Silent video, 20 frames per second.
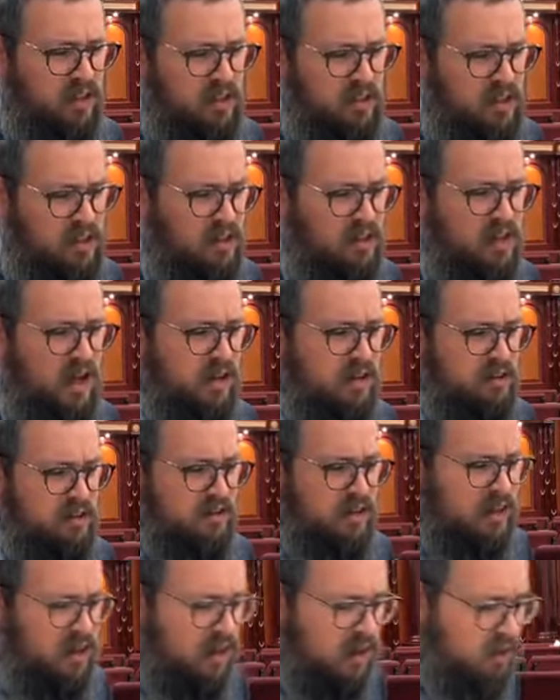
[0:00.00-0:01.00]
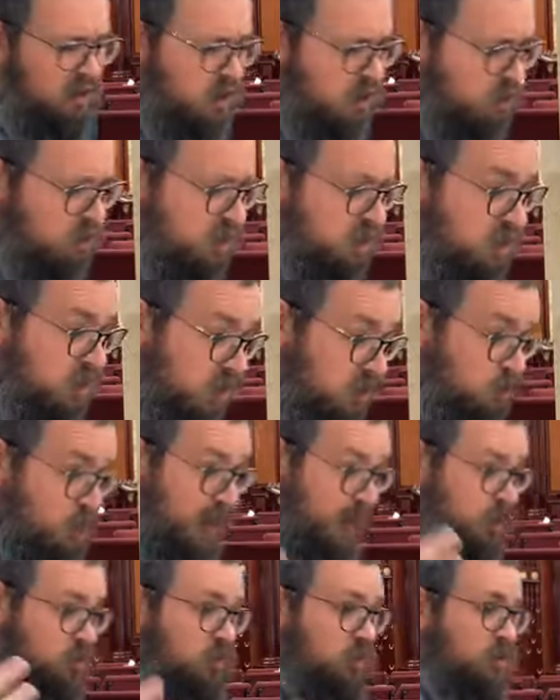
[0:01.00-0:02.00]
the desires of the unholy, the
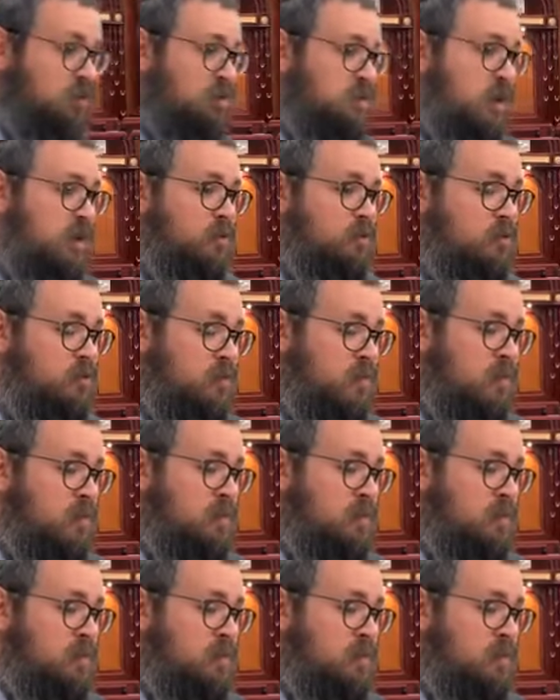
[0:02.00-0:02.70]
irrational desires